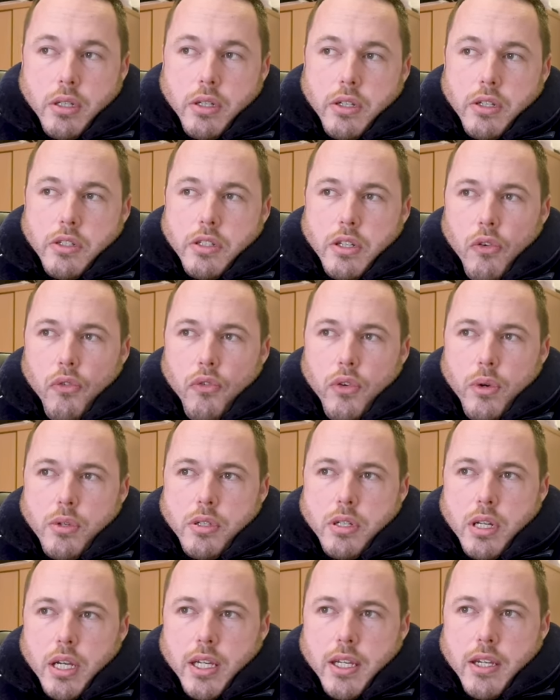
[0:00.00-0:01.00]
because it
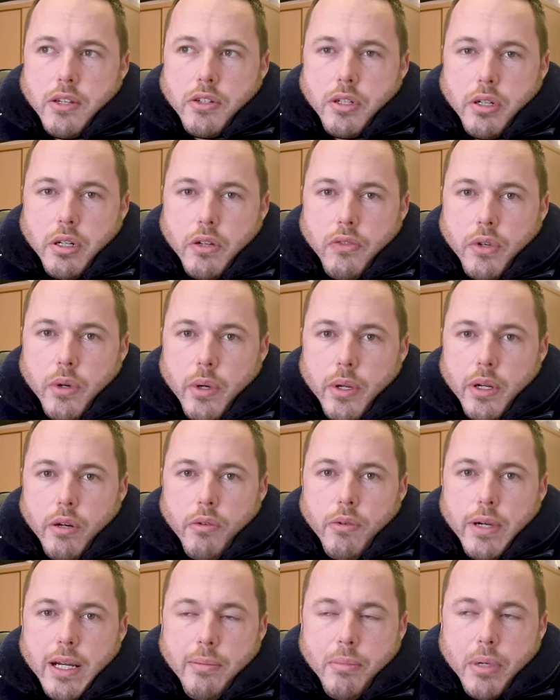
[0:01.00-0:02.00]
feels like it's kind of going
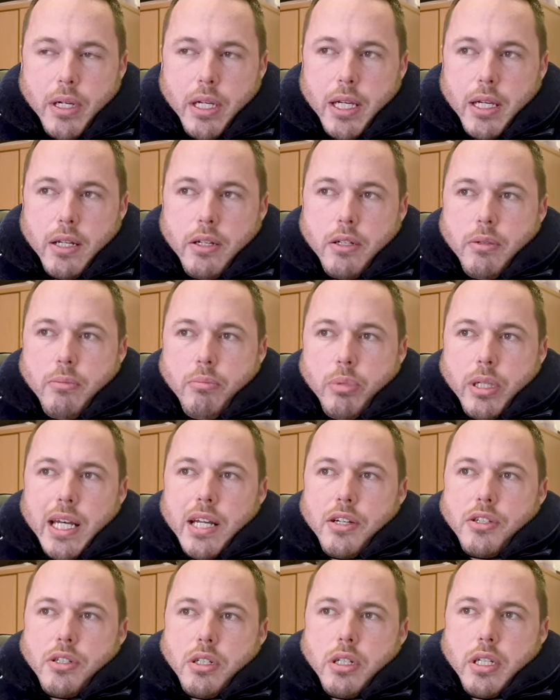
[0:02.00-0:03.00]
around my head. But
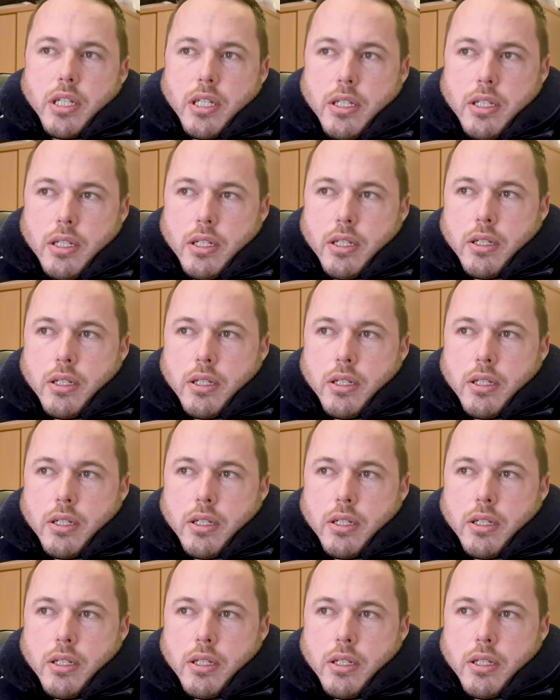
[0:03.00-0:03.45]
actually,